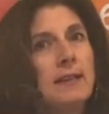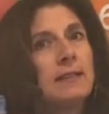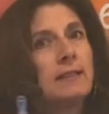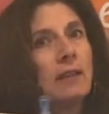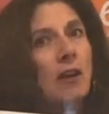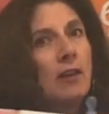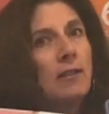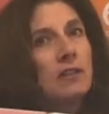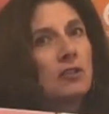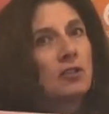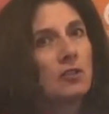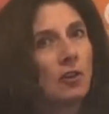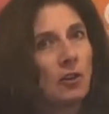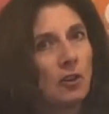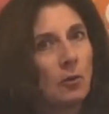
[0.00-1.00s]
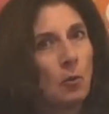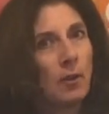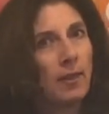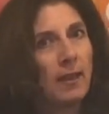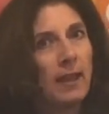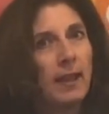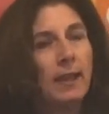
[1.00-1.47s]
saw that started
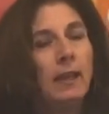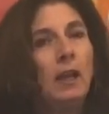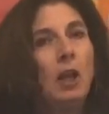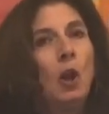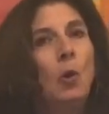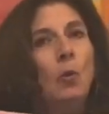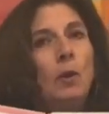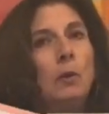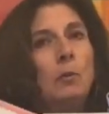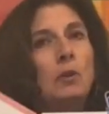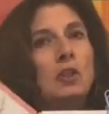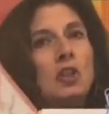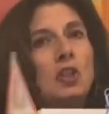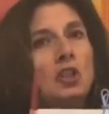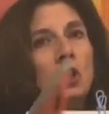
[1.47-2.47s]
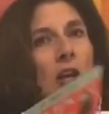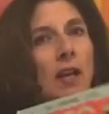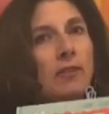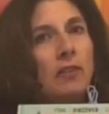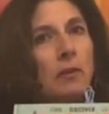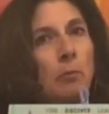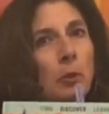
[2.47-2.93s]
with A, we would
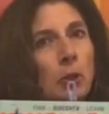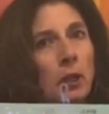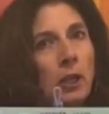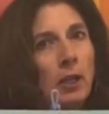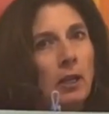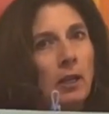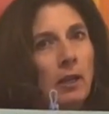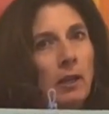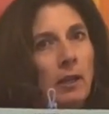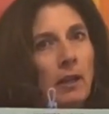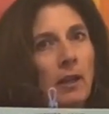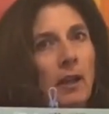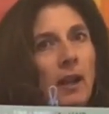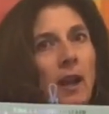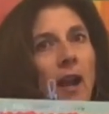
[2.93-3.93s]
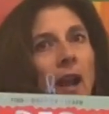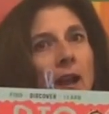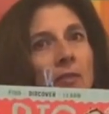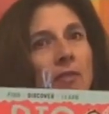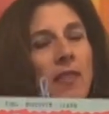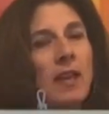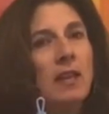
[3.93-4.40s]
shut the book,
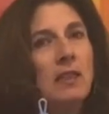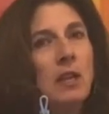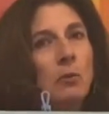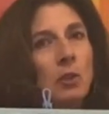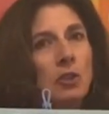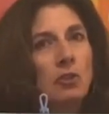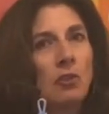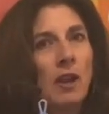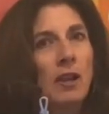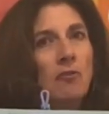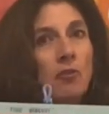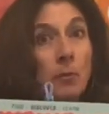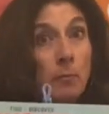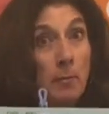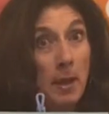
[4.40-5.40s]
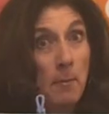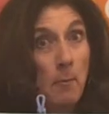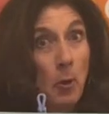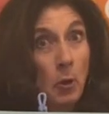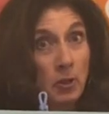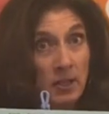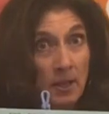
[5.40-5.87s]
and then they would try and
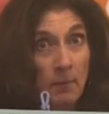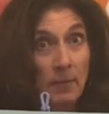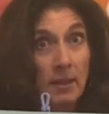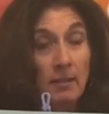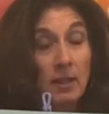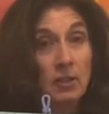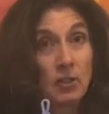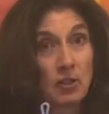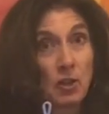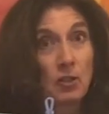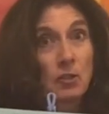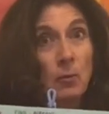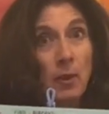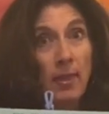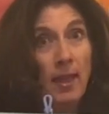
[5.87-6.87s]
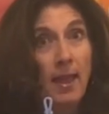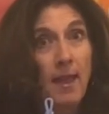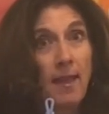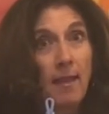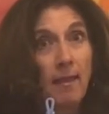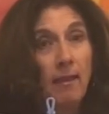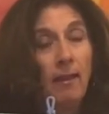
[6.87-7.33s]
remember something that starts with
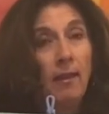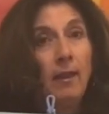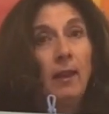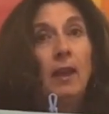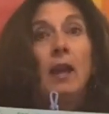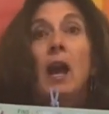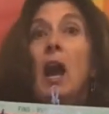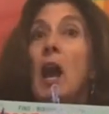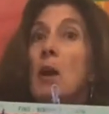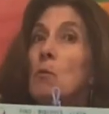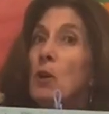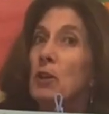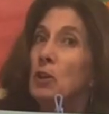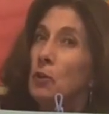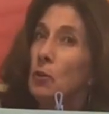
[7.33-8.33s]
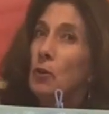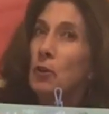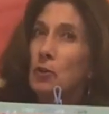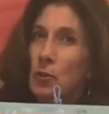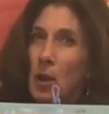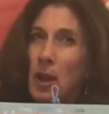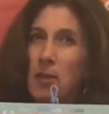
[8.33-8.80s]
A. I want you to
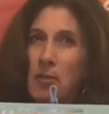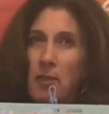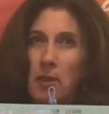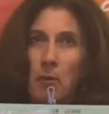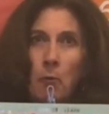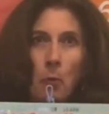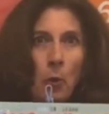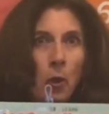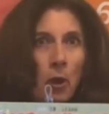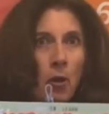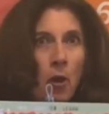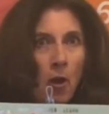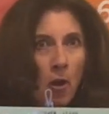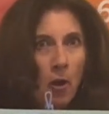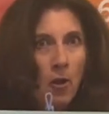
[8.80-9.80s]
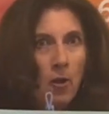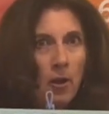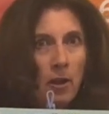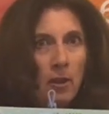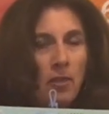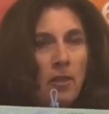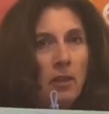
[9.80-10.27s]
try and think real hard
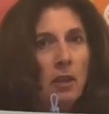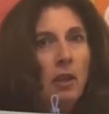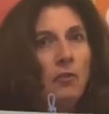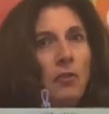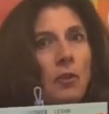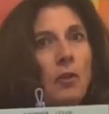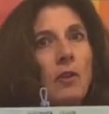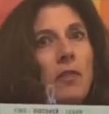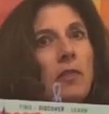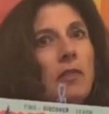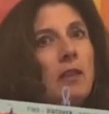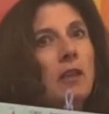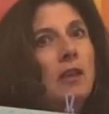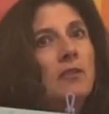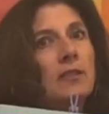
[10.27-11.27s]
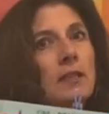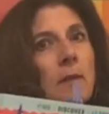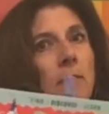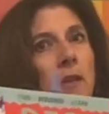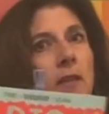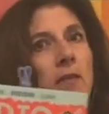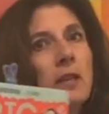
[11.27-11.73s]
and think if you can think of
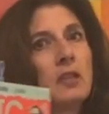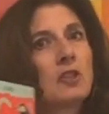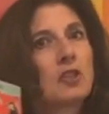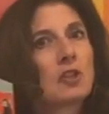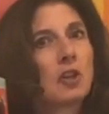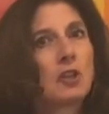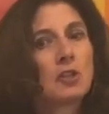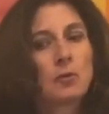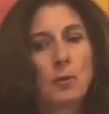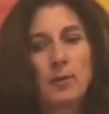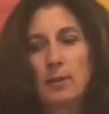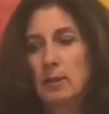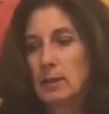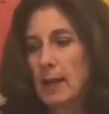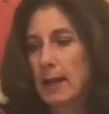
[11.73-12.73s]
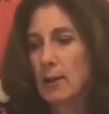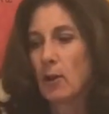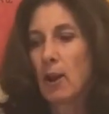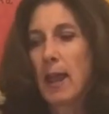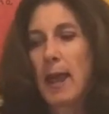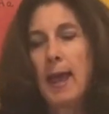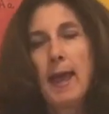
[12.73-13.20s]
something that starts with the
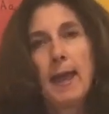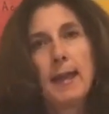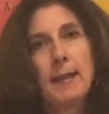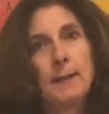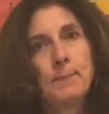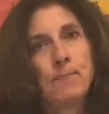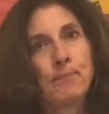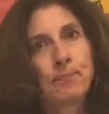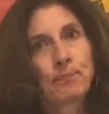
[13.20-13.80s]
letter A.